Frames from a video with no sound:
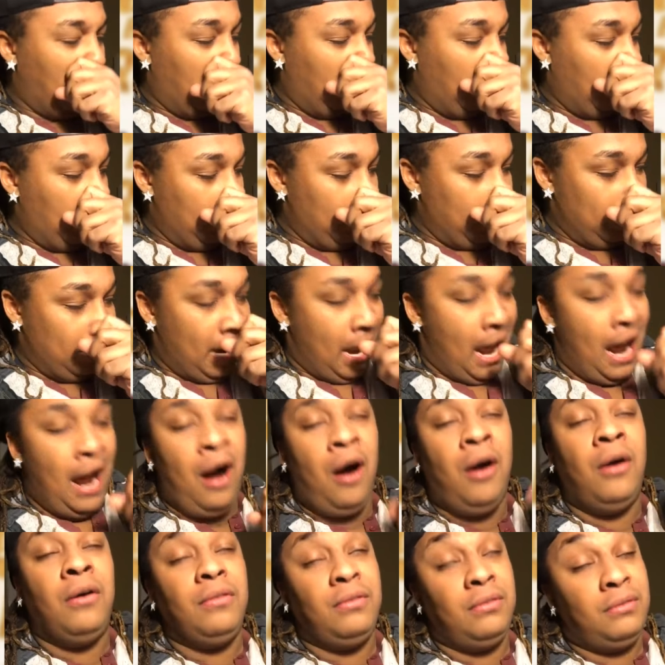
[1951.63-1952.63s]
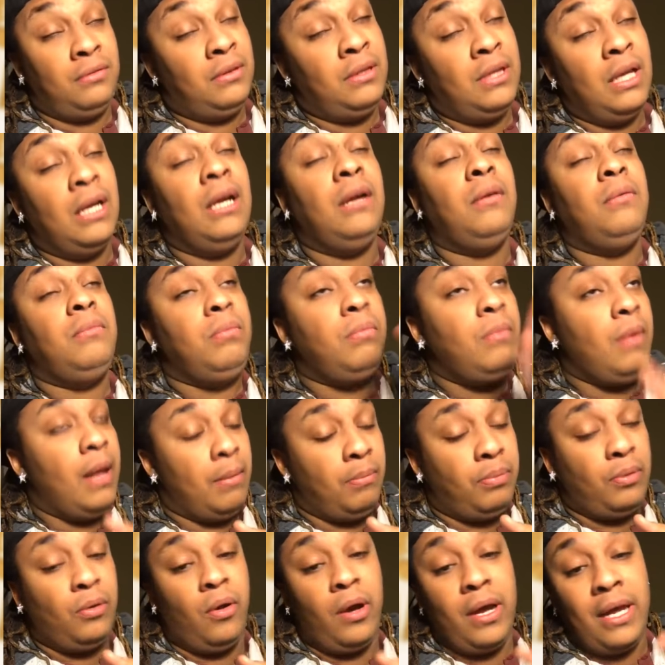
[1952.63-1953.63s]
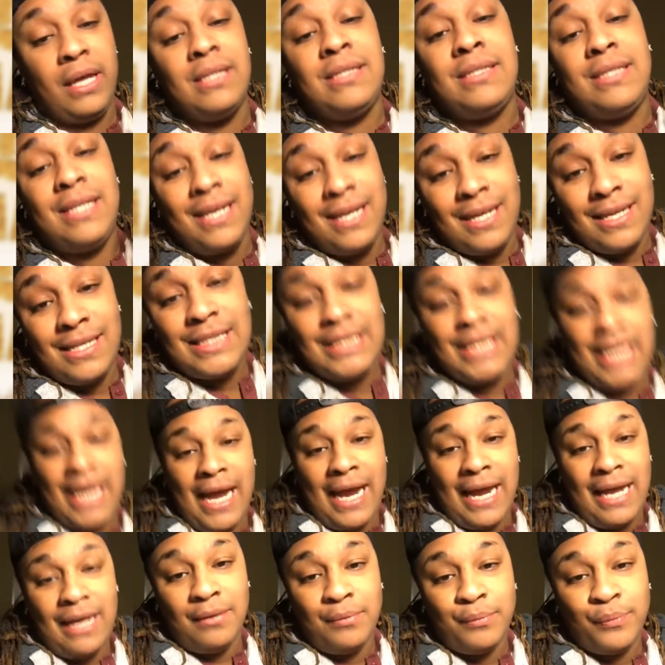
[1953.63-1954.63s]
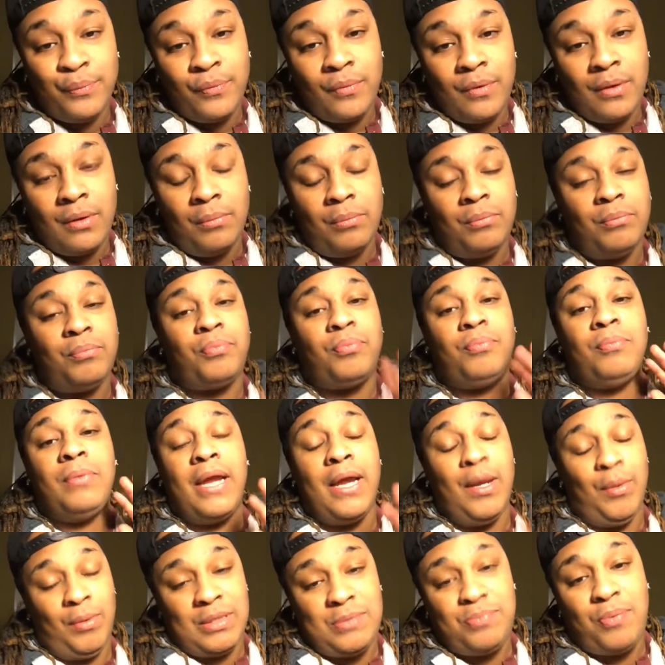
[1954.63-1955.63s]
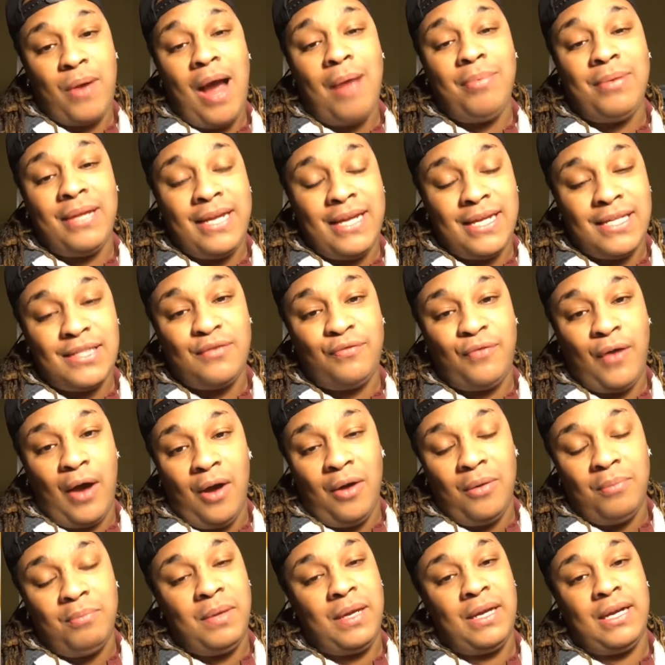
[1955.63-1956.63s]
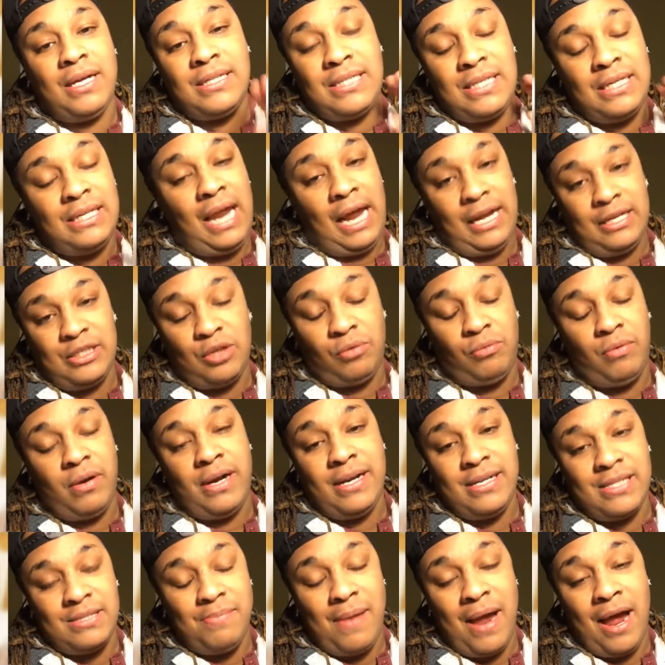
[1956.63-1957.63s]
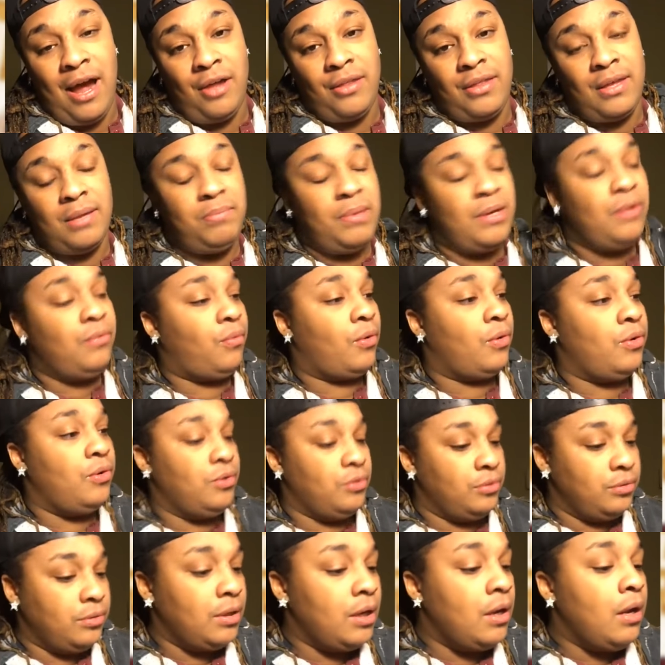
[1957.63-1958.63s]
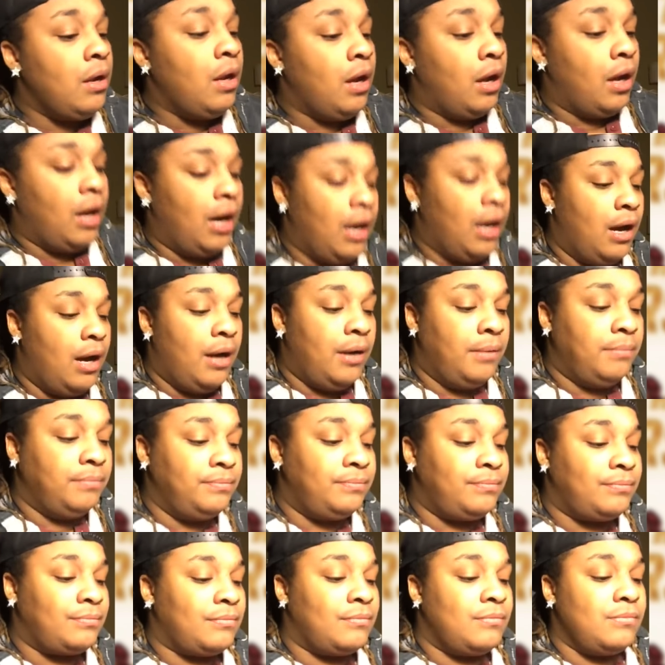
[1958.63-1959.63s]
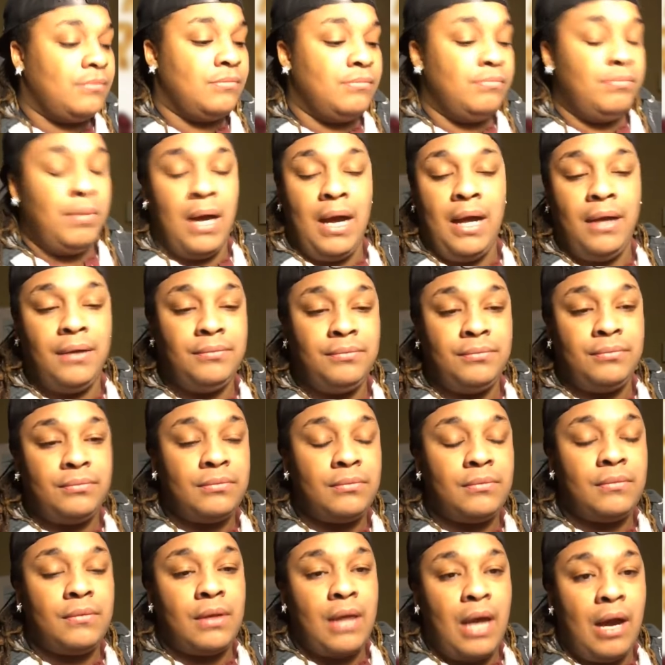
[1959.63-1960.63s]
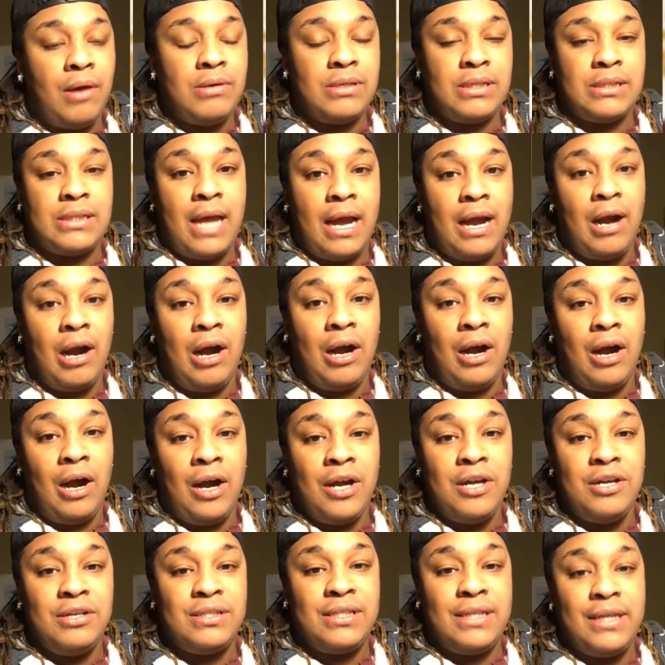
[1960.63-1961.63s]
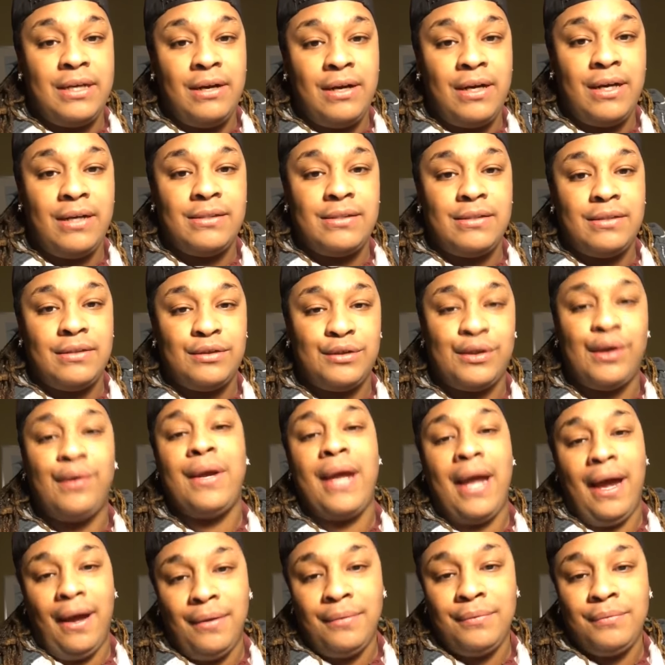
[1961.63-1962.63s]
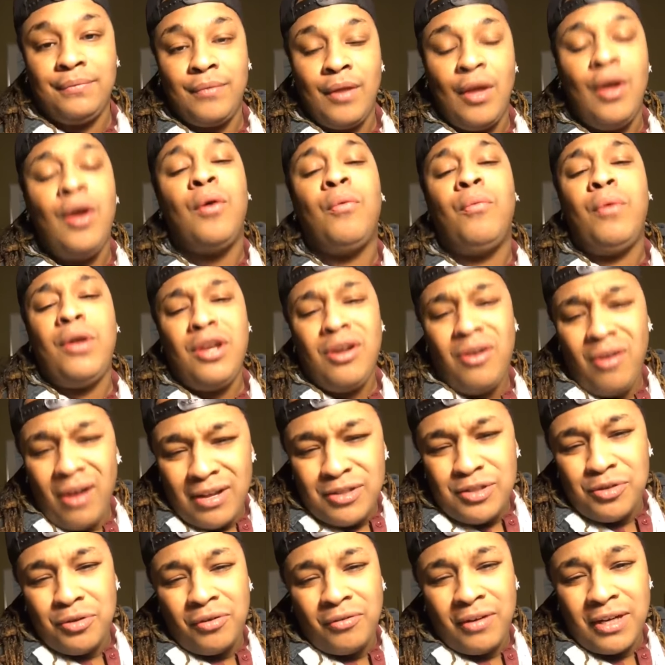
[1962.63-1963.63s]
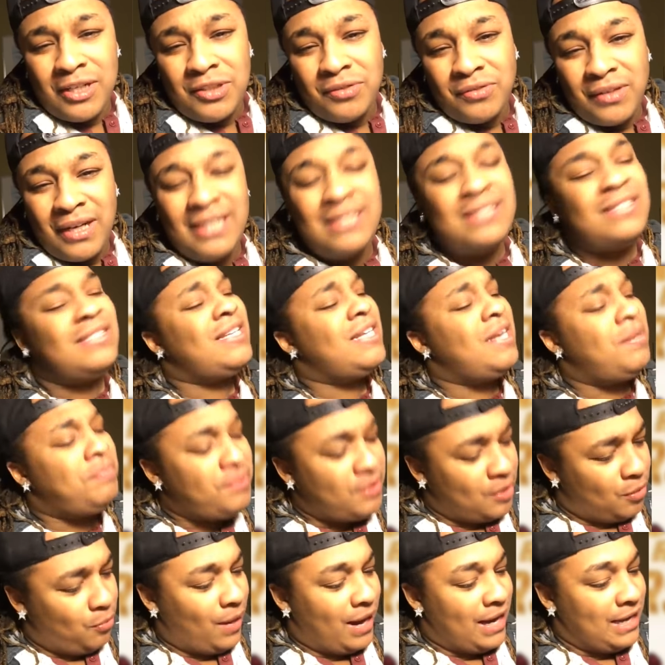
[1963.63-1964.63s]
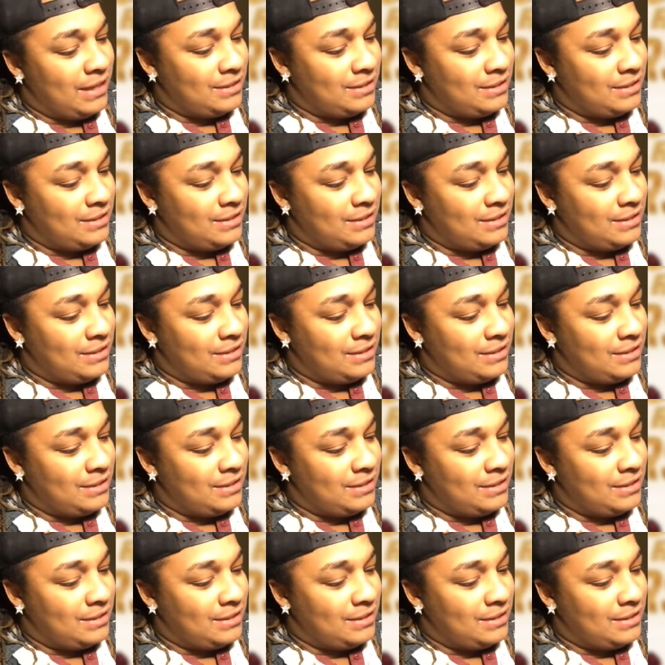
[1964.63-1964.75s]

Now, the employees did say it was probably his fault because he likes to run his mouth and be rude. Um, but I was just like, are you serious? So yeah, when you go out to a restaurant, tip your wait